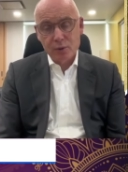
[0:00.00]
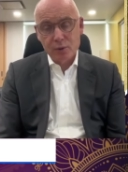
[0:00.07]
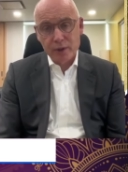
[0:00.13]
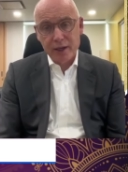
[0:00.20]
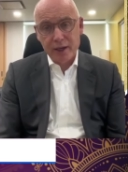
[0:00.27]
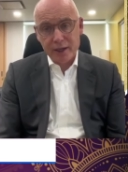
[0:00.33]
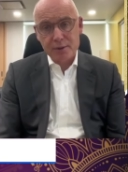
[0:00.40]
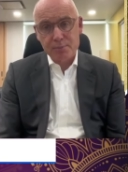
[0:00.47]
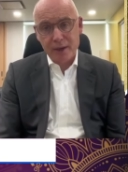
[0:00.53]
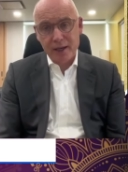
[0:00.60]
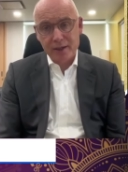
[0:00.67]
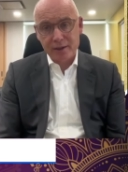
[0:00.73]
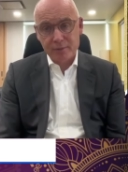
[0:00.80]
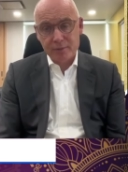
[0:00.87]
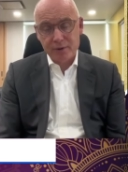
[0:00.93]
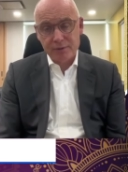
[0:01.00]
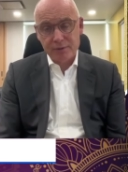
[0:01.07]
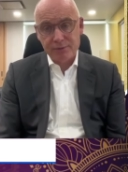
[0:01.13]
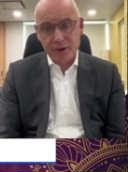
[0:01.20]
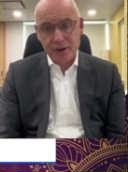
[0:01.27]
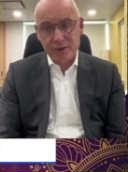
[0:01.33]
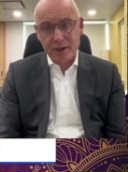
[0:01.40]
we expect them to
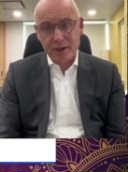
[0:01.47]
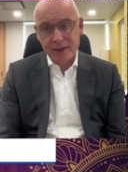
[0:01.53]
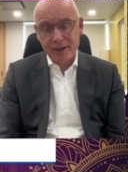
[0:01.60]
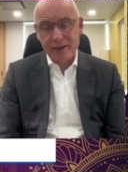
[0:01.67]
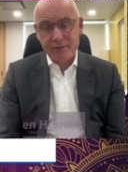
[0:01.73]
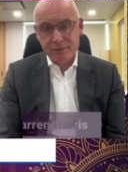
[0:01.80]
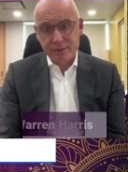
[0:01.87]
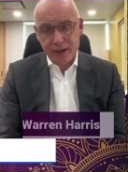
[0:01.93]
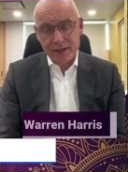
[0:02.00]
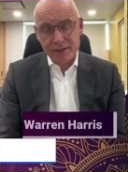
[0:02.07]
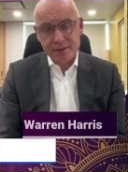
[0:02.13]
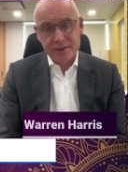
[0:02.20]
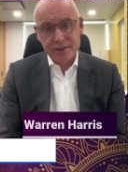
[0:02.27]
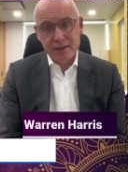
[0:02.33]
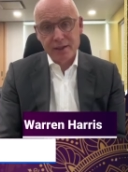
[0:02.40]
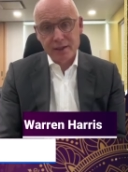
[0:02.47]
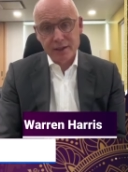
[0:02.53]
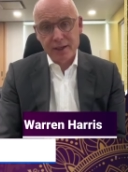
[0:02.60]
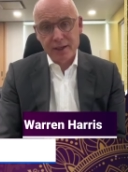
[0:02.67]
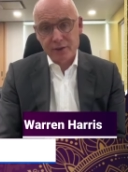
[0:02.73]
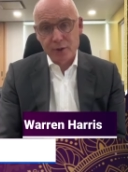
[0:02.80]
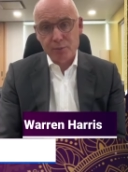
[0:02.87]
further invest
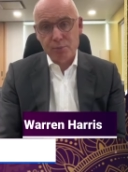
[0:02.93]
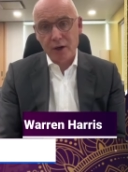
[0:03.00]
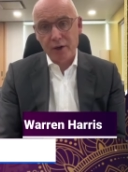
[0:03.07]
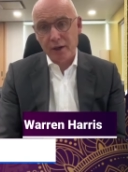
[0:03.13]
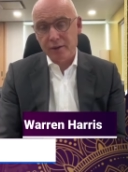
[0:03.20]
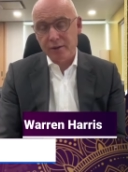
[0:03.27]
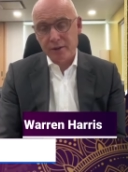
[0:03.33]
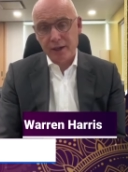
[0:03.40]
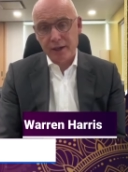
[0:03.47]
in new product.